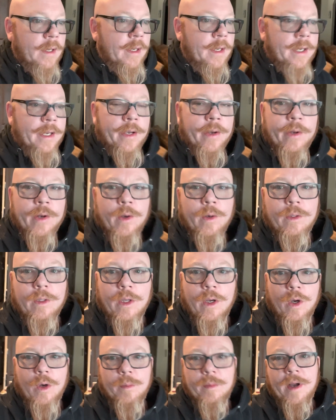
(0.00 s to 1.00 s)
Here in
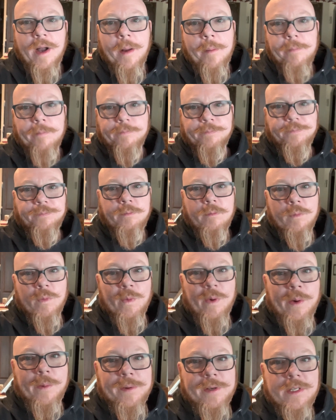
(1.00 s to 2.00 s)
Oklahoma,
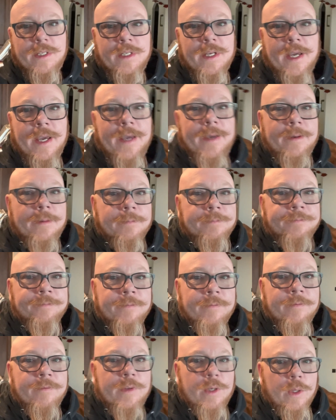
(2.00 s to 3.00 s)
we always say,
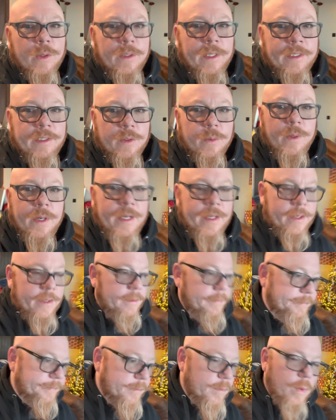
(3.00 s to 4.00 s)
if you don't like the
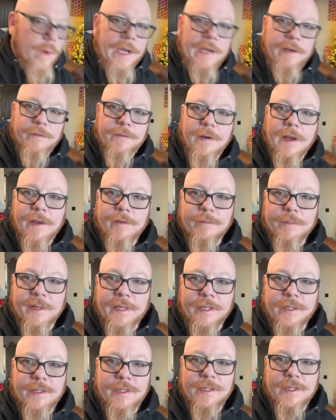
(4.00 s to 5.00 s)
weather, wait 5
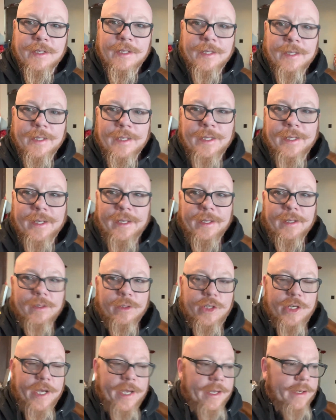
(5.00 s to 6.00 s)
minutes, it'll
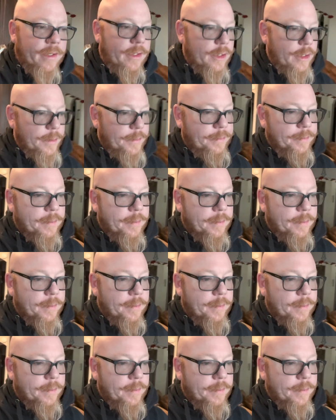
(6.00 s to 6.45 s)
change.